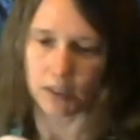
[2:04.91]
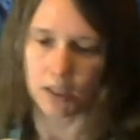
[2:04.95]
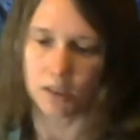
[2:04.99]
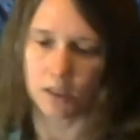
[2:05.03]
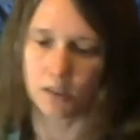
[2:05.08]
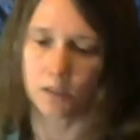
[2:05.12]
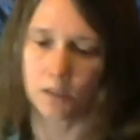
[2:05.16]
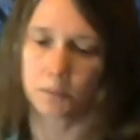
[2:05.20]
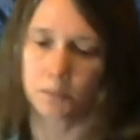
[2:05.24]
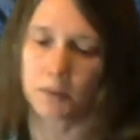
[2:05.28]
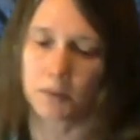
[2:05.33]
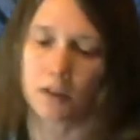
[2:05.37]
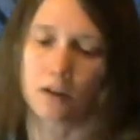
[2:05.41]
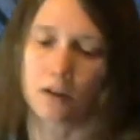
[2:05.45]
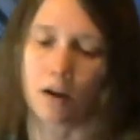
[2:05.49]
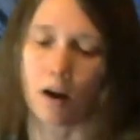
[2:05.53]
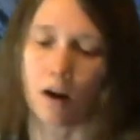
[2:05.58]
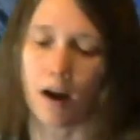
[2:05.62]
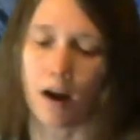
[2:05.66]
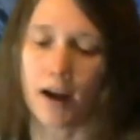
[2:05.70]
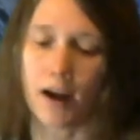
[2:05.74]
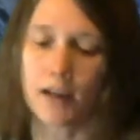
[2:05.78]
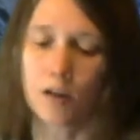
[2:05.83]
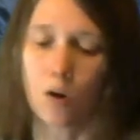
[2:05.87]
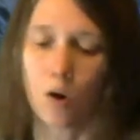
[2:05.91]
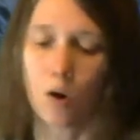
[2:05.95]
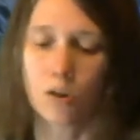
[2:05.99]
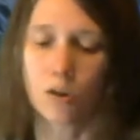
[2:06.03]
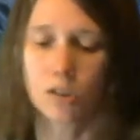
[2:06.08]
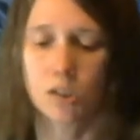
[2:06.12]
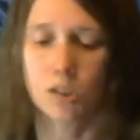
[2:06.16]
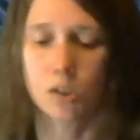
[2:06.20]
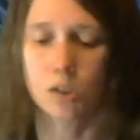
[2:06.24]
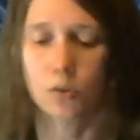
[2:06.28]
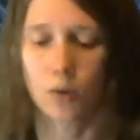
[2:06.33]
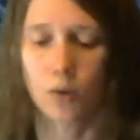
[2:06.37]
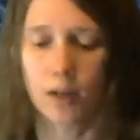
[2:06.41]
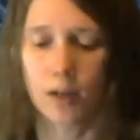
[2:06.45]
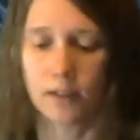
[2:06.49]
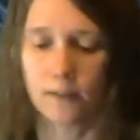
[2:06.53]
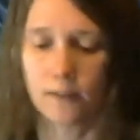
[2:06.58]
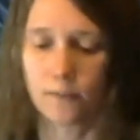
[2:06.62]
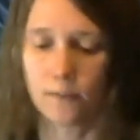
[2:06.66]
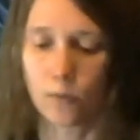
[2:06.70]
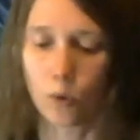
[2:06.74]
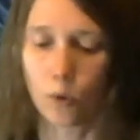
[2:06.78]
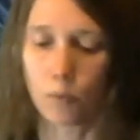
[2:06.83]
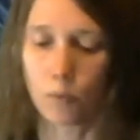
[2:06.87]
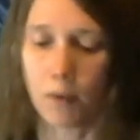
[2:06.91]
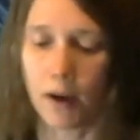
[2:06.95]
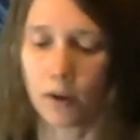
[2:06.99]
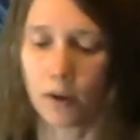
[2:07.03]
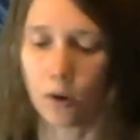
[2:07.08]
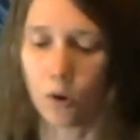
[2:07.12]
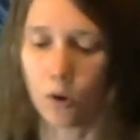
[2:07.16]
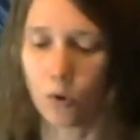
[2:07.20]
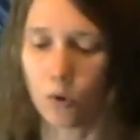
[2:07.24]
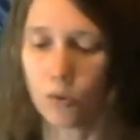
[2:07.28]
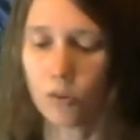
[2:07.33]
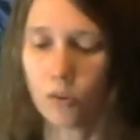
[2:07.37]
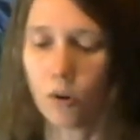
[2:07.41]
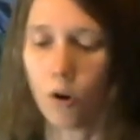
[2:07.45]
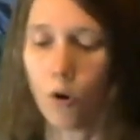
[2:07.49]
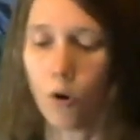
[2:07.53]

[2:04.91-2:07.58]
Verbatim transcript: Egypt, I consecrated for my own